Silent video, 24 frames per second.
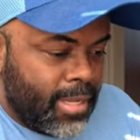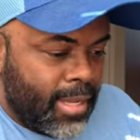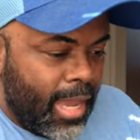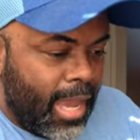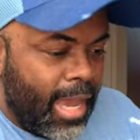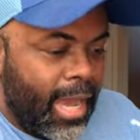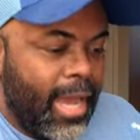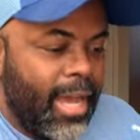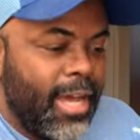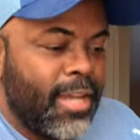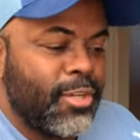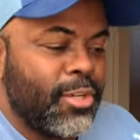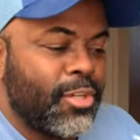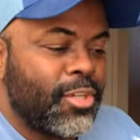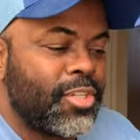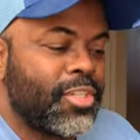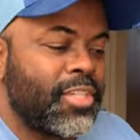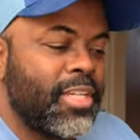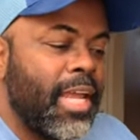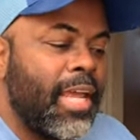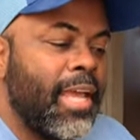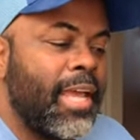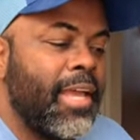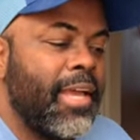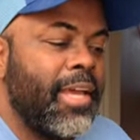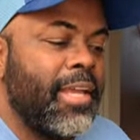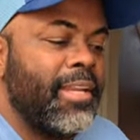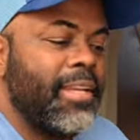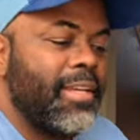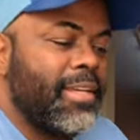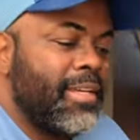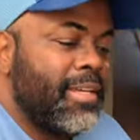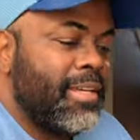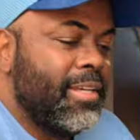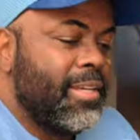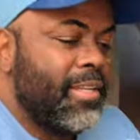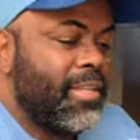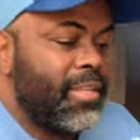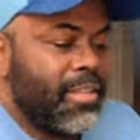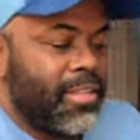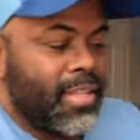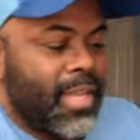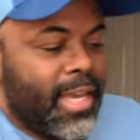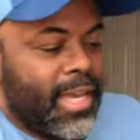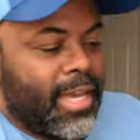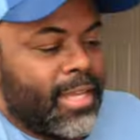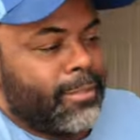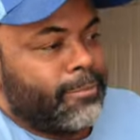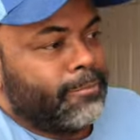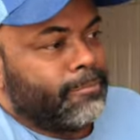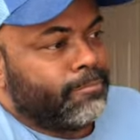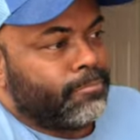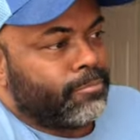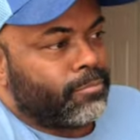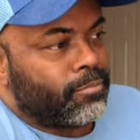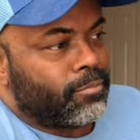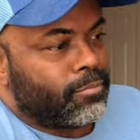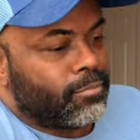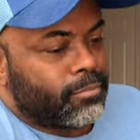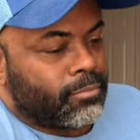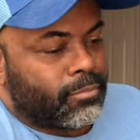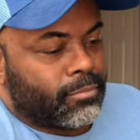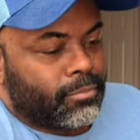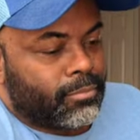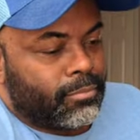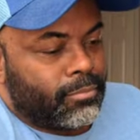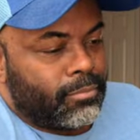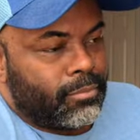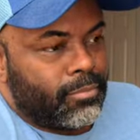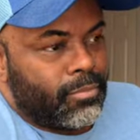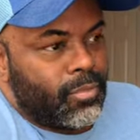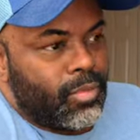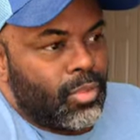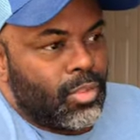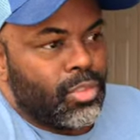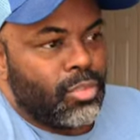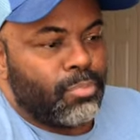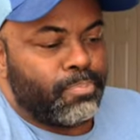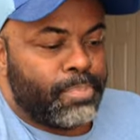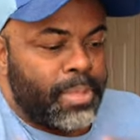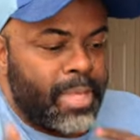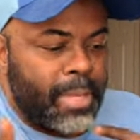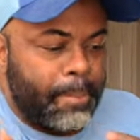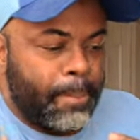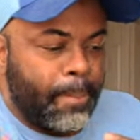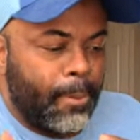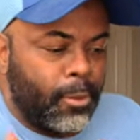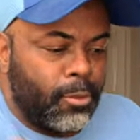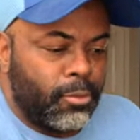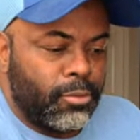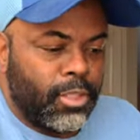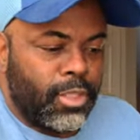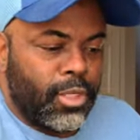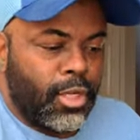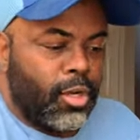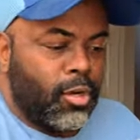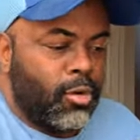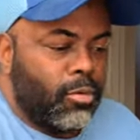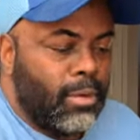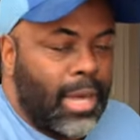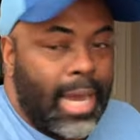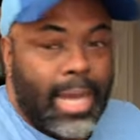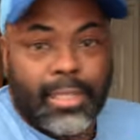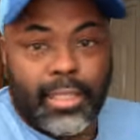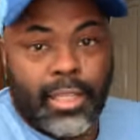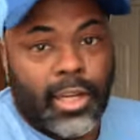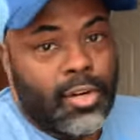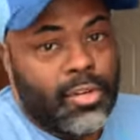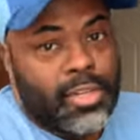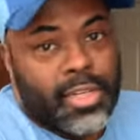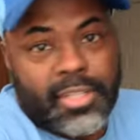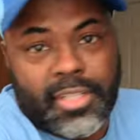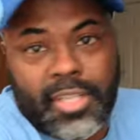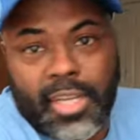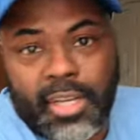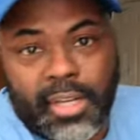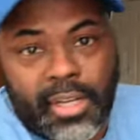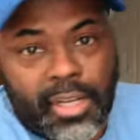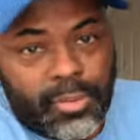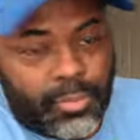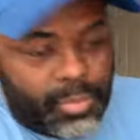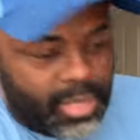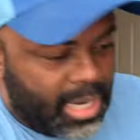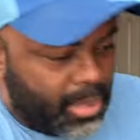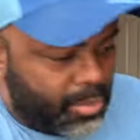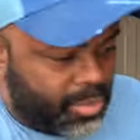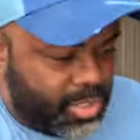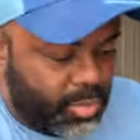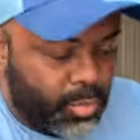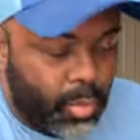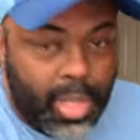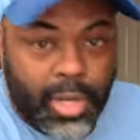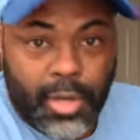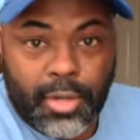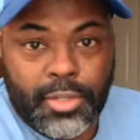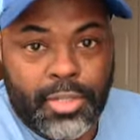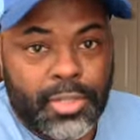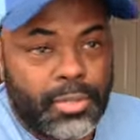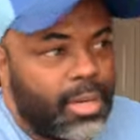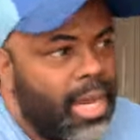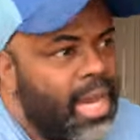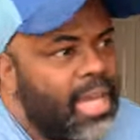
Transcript: I understand that people, you know, I learned a ton when I was a waiter too.